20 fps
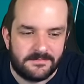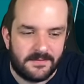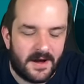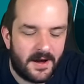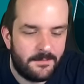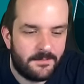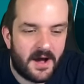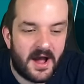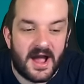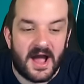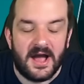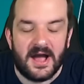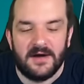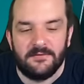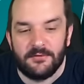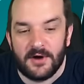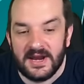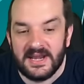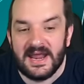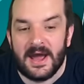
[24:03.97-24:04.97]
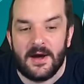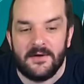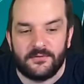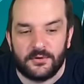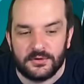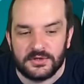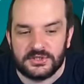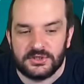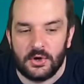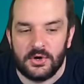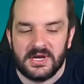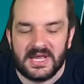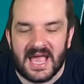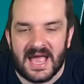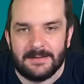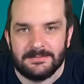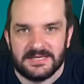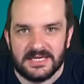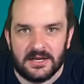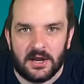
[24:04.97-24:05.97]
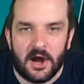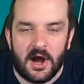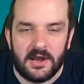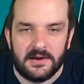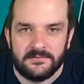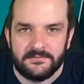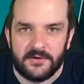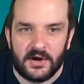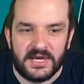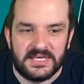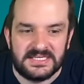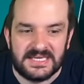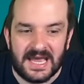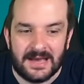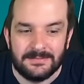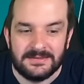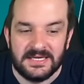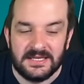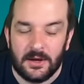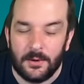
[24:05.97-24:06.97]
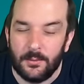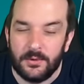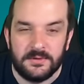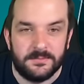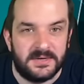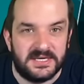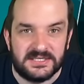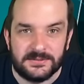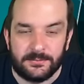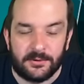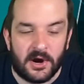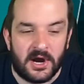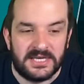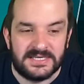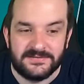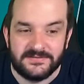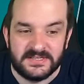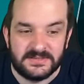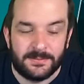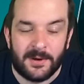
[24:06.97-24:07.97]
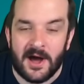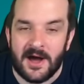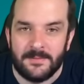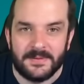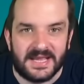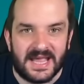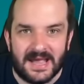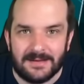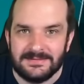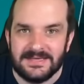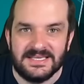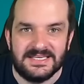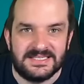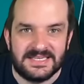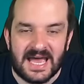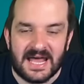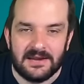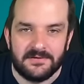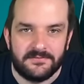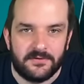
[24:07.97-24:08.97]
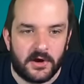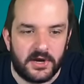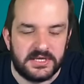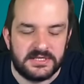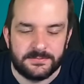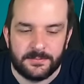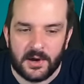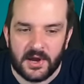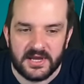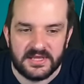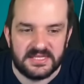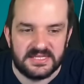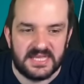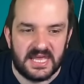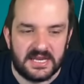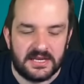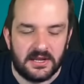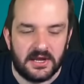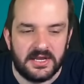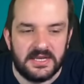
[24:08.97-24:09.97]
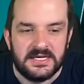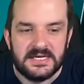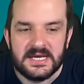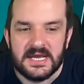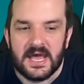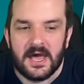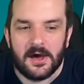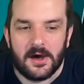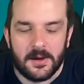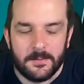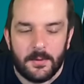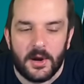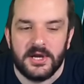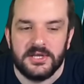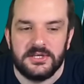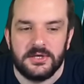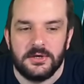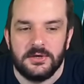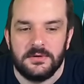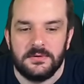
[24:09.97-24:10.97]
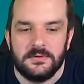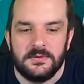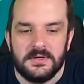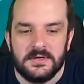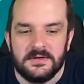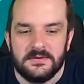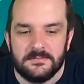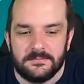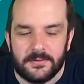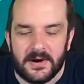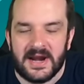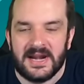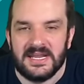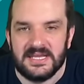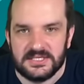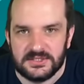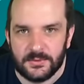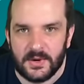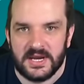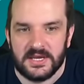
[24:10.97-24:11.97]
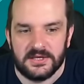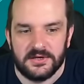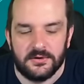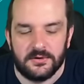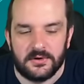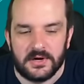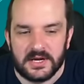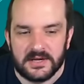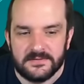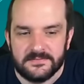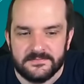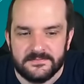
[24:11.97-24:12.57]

I'm, I, right now, I've got Son captain, Haaland vice captain. I wouldn't be surprised if it's Palmer captain, Salah vice by the deadline. I might do Bradley to Aït-Nouri.